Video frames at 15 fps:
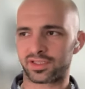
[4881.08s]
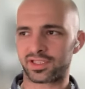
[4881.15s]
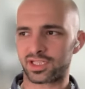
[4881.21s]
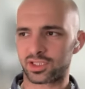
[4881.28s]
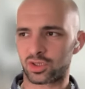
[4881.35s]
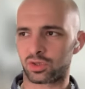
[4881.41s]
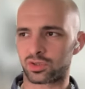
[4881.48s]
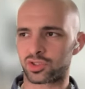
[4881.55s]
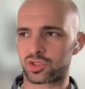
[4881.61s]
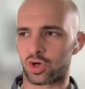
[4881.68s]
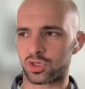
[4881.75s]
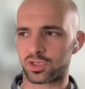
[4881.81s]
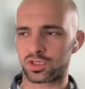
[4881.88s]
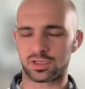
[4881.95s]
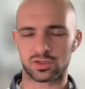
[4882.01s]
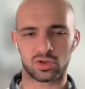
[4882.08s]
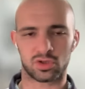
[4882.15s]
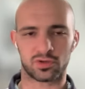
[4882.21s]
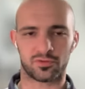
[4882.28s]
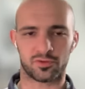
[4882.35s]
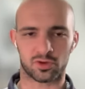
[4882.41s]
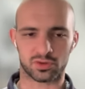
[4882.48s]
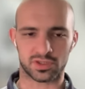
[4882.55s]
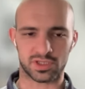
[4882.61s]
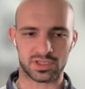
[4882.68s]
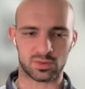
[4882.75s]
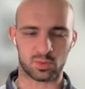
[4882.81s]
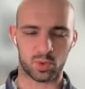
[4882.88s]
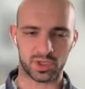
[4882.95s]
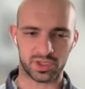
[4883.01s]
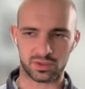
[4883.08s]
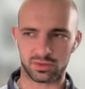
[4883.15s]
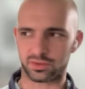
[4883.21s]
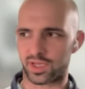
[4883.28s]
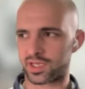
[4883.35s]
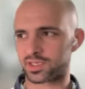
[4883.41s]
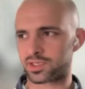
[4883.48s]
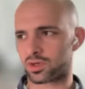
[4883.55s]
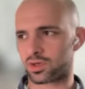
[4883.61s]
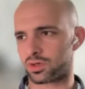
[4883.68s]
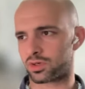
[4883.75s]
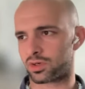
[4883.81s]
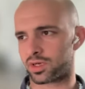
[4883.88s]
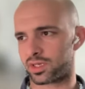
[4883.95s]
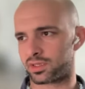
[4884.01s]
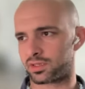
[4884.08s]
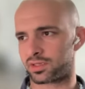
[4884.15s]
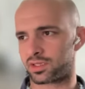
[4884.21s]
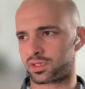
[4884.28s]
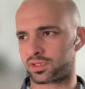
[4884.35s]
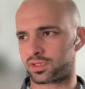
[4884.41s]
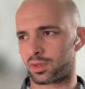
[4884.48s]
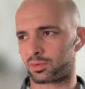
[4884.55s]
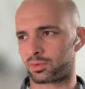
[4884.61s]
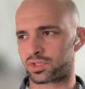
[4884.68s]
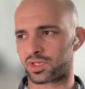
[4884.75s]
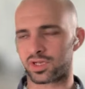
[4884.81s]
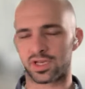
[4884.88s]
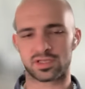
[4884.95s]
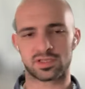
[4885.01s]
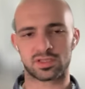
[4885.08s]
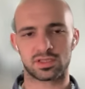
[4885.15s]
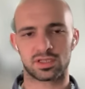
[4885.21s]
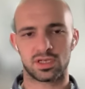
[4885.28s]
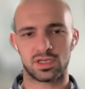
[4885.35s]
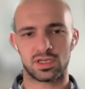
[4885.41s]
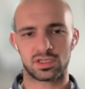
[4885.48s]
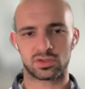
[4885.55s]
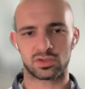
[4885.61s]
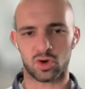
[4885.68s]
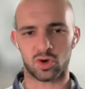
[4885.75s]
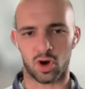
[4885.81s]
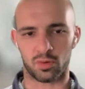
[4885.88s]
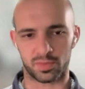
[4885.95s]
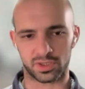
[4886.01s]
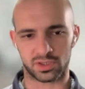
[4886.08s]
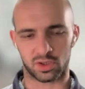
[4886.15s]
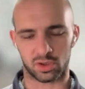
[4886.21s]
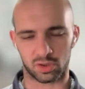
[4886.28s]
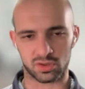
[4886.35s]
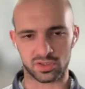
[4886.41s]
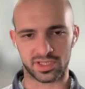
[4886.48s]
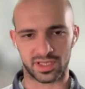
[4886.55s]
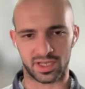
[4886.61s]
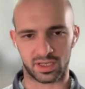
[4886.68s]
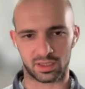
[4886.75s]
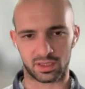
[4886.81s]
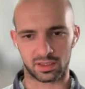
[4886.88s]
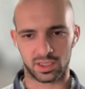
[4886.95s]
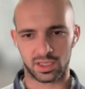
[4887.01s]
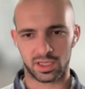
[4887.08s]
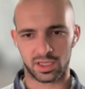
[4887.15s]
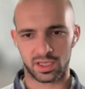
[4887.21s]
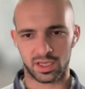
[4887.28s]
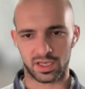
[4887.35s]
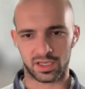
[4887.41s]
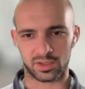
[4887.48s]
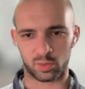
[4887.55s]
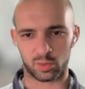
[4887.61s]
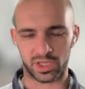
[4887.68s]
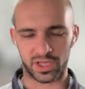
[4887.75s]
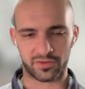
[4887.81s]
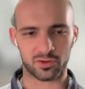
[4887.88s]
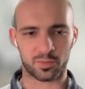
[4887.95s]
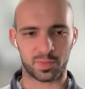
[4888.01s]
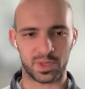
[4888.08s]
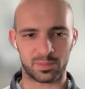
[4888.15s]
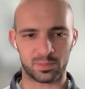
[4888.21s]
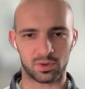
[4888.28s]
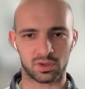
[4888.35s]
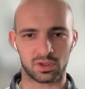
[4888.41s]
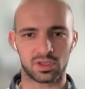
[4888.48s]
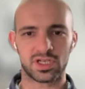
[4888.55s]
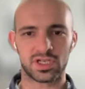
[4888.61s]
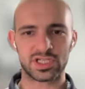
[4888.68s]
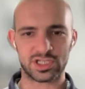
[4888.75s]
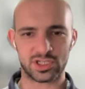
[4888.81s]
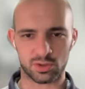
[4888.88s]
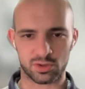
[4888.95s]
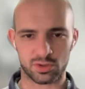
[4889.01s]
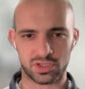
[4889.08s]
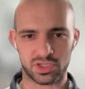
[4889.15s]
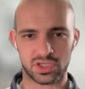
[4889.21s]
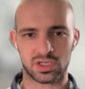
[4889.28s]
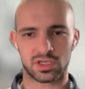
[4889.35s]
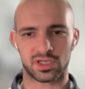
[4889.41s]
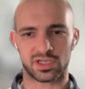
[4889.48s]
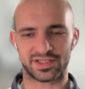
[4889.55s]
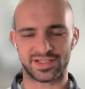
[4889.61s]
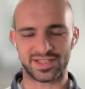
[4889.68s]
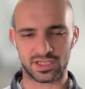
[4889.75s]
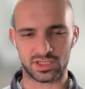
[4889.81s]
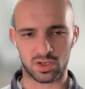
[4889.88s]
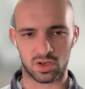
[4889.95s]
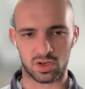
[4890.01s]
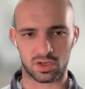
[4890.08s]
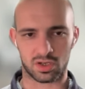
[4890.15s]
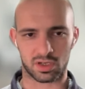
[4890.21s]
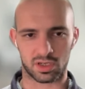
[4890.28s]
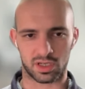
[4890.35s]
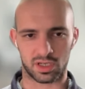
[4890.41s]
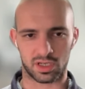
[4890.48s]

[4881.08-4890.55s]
TikTok joined forces with UNESCO and the WJS to combat Holocaust denial. And whenever people search in TikTok